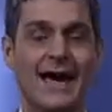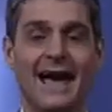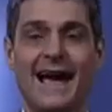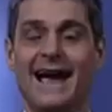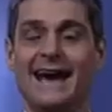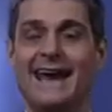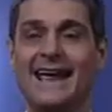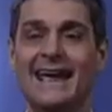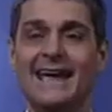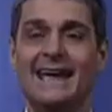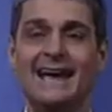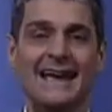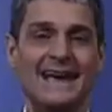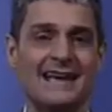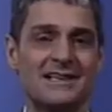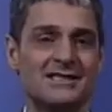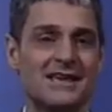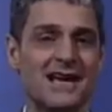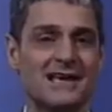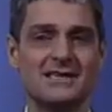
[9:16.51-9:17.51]
And here he
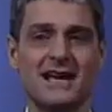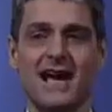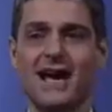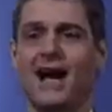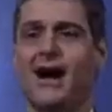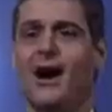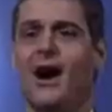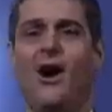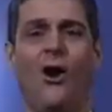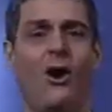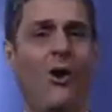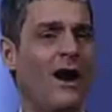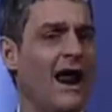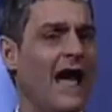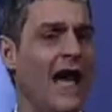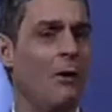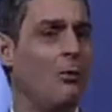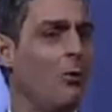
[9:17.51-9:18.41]
says, all I